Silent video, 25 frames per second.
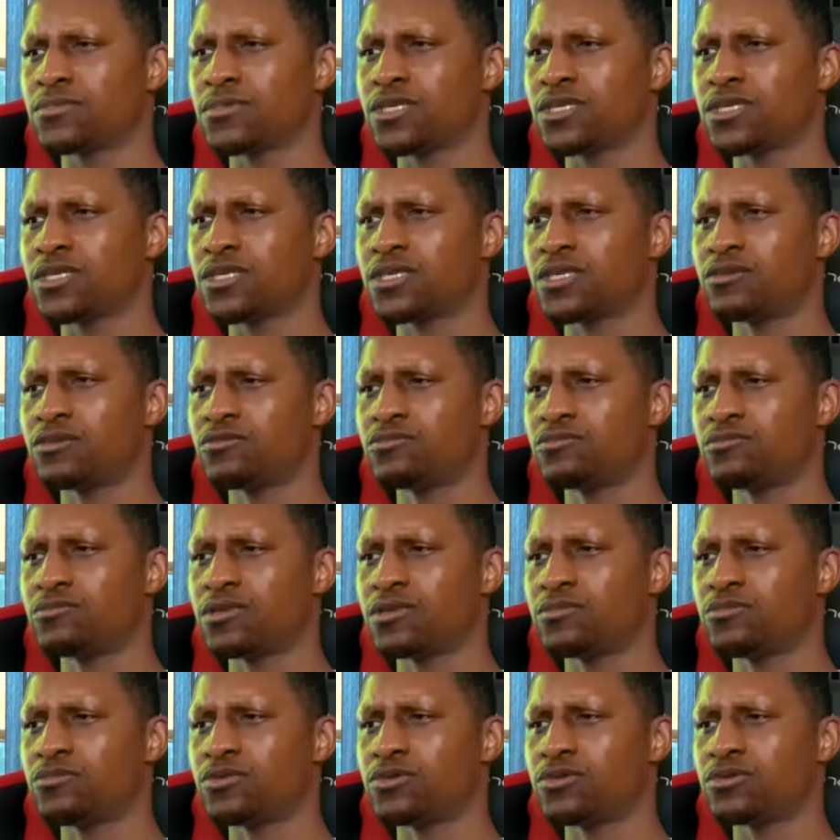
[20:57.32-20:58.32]
I can't
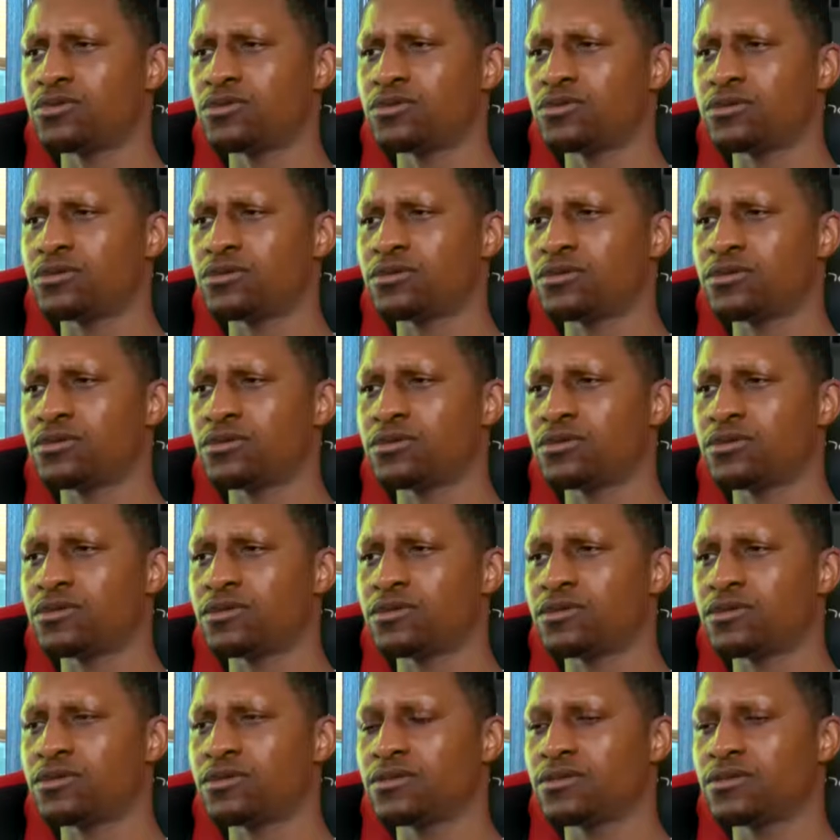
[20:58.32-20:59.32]
remember.
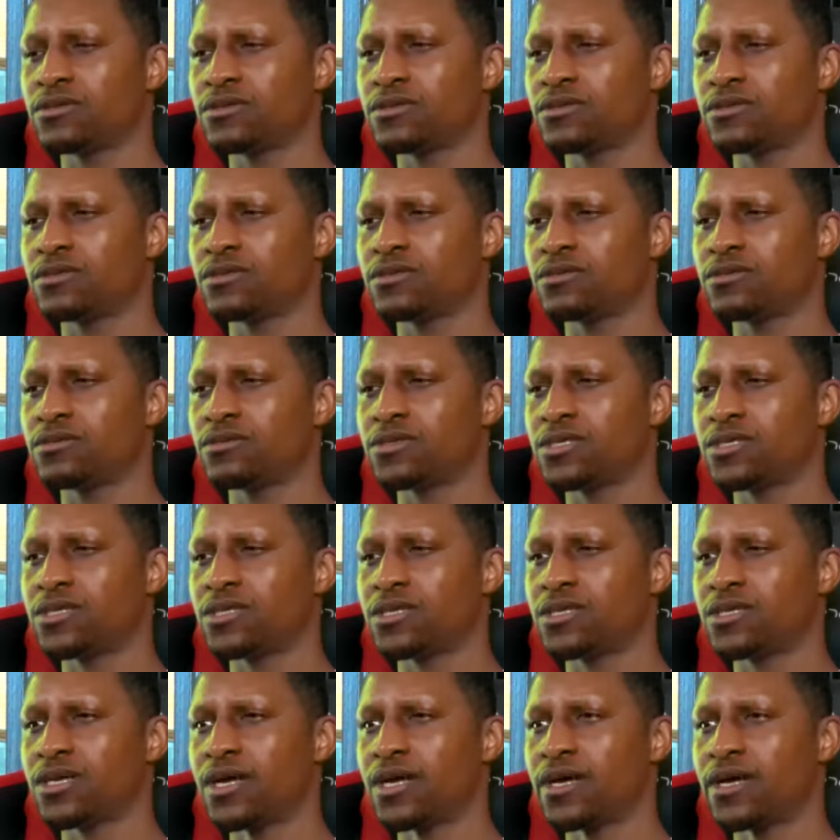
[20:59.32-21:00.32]
Is it
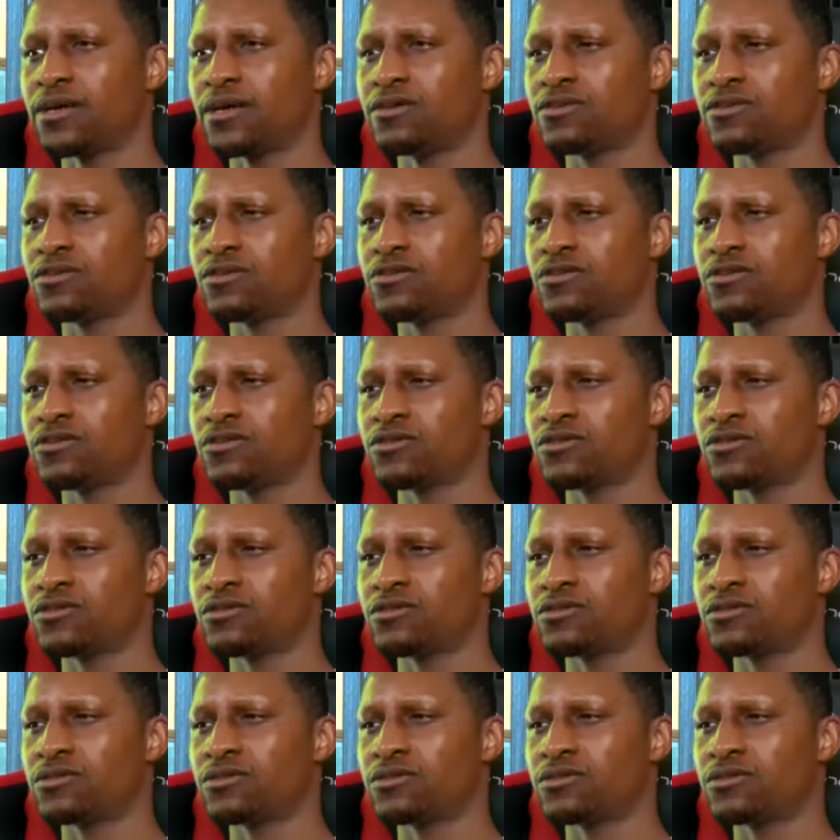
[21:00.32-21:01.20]
a guy or a girl?